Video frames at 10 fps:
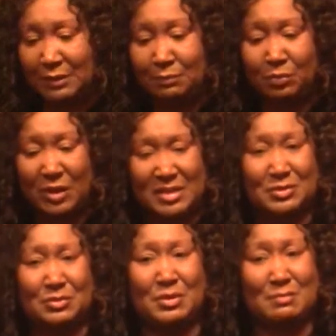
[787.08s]
press
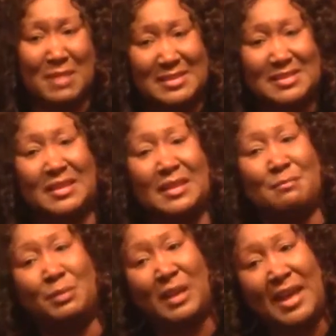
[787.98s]
through the mess to
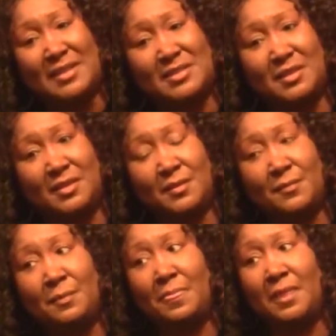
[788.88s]
get blessed. Yeah.
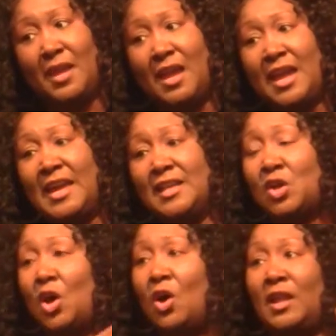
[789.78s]
And that's
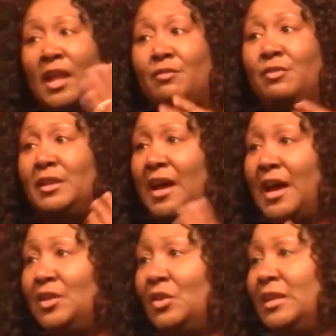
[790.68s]
all I
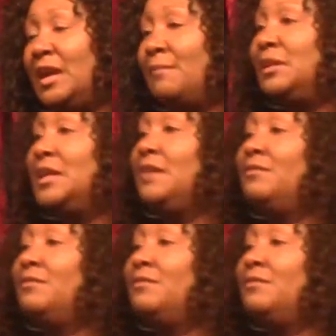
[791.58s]
relied on. And I believe